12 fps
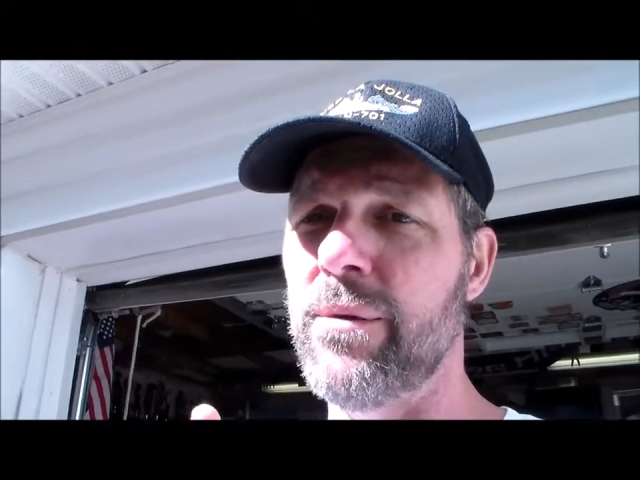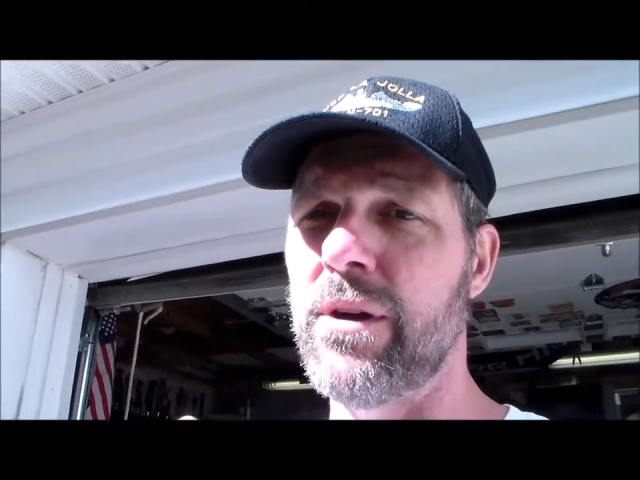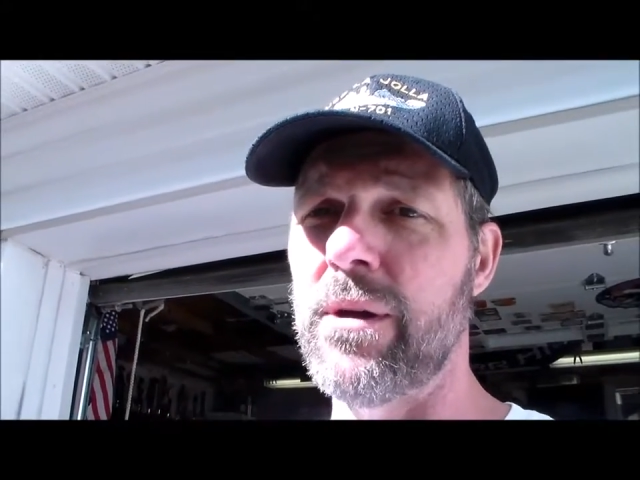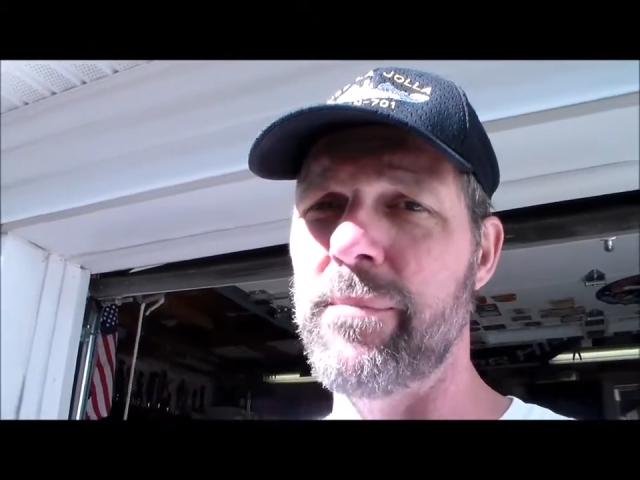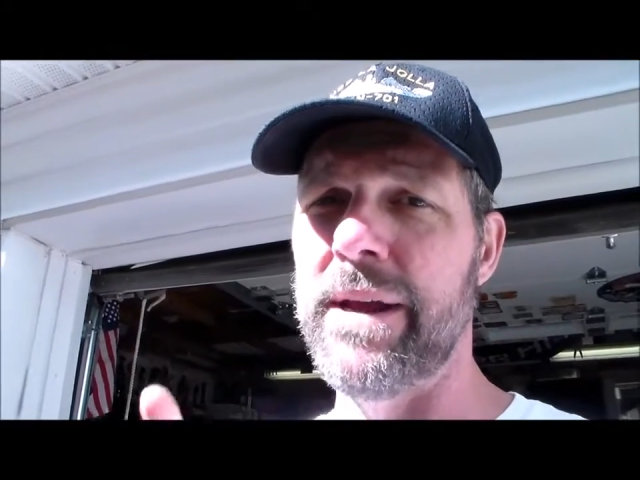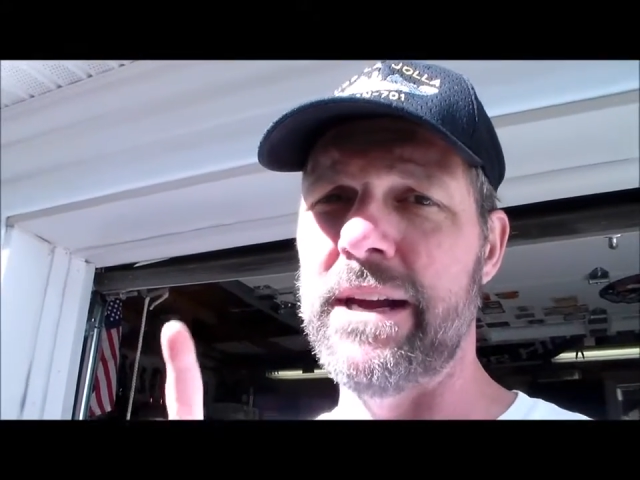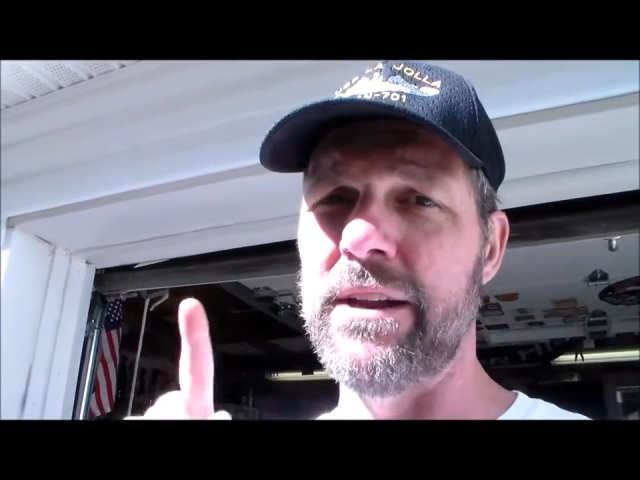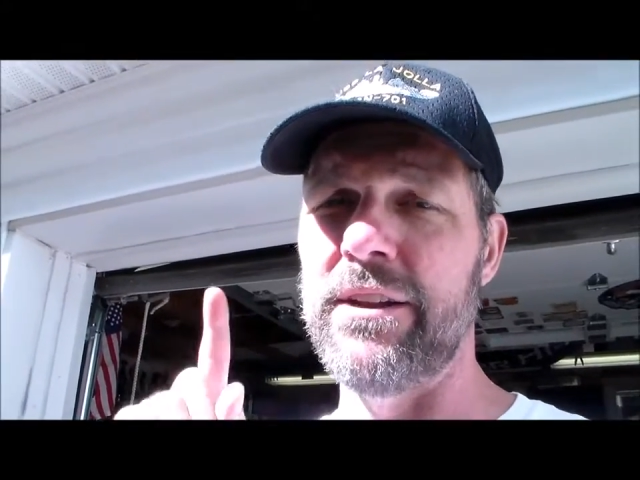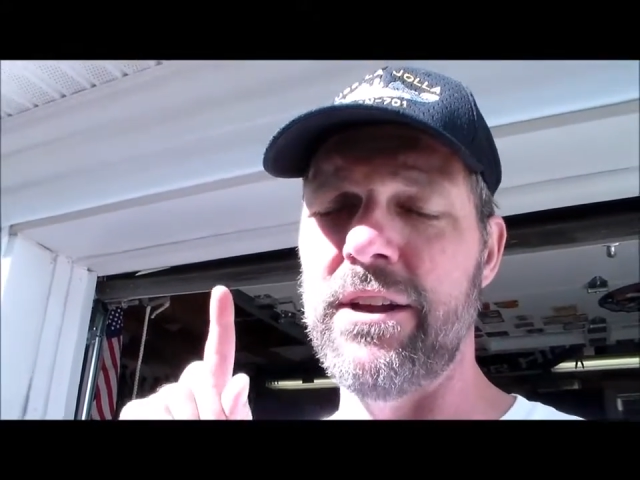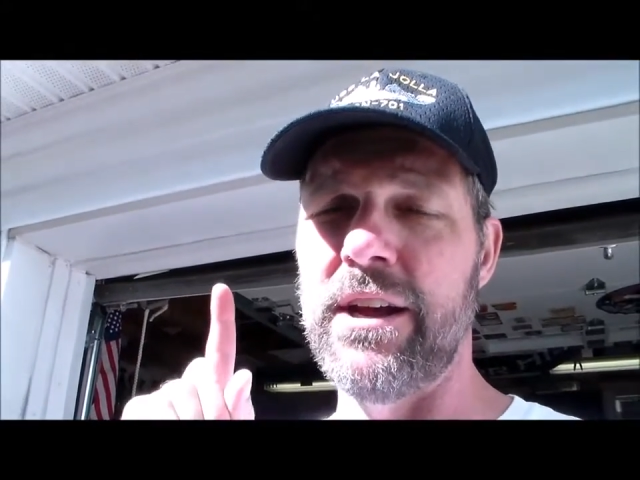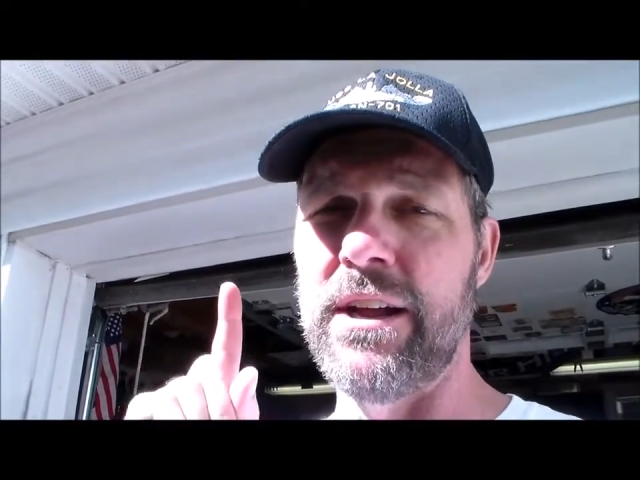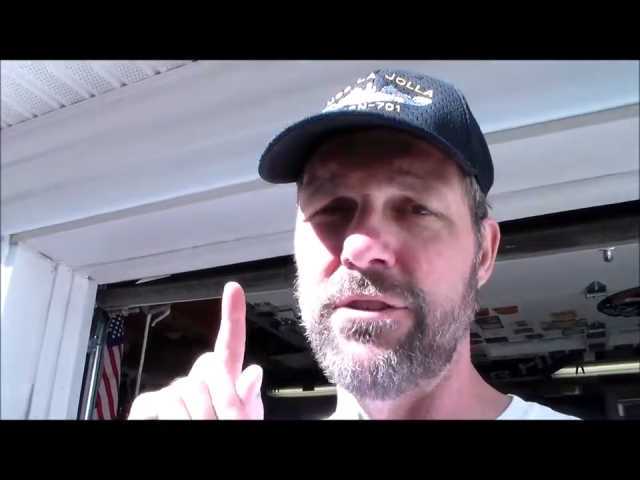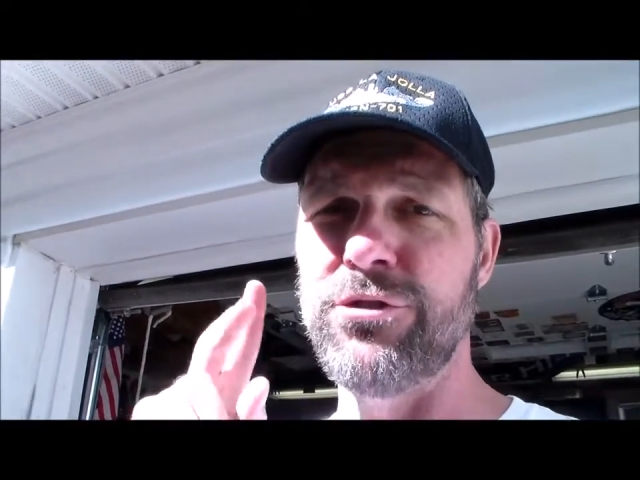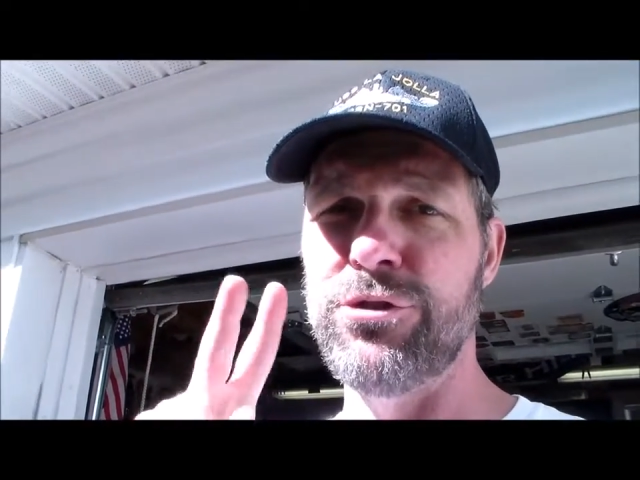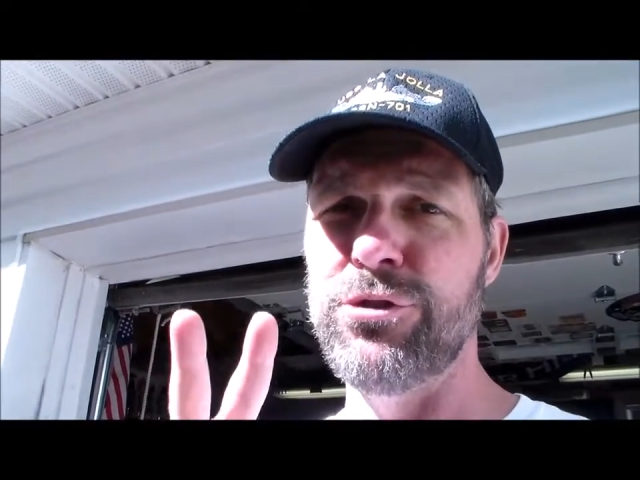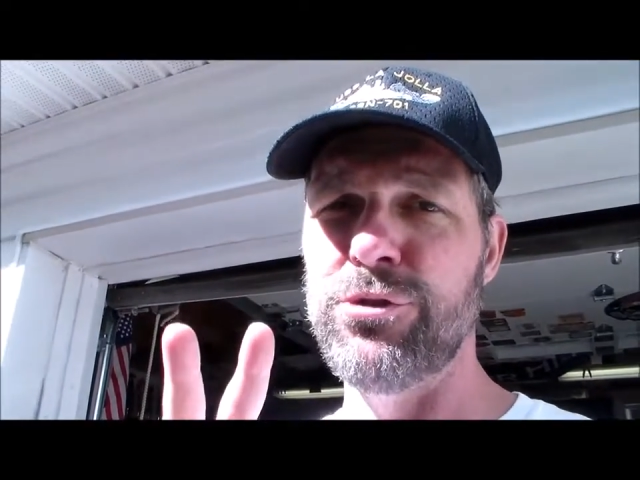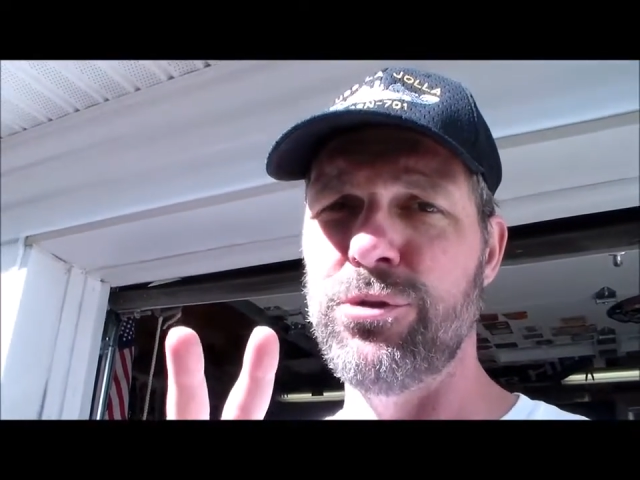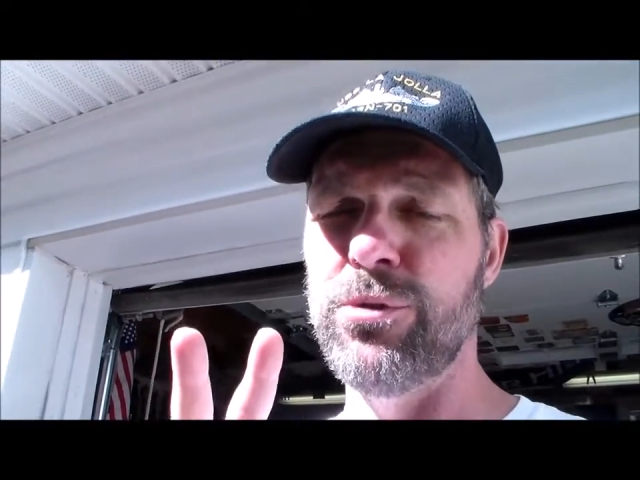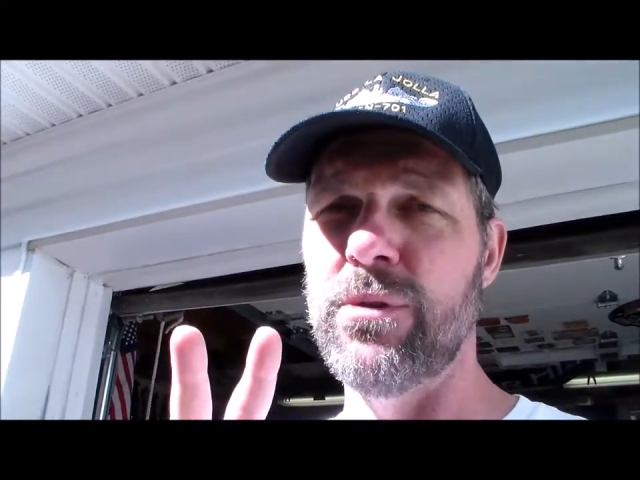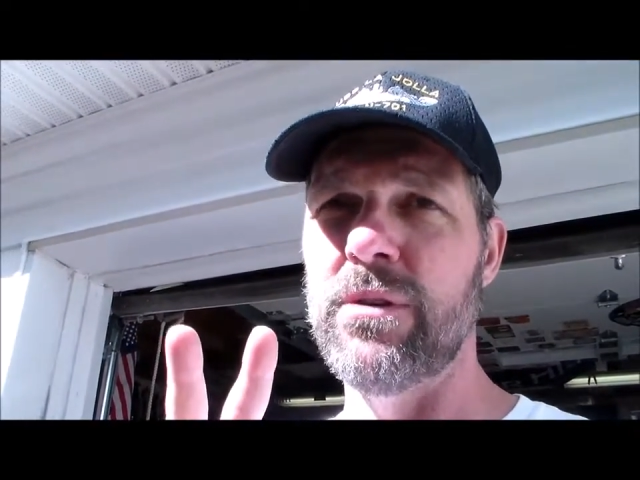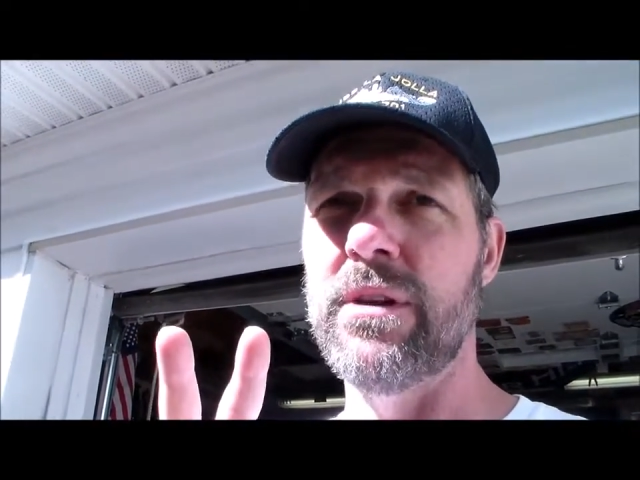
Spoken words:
we're gonna make it two.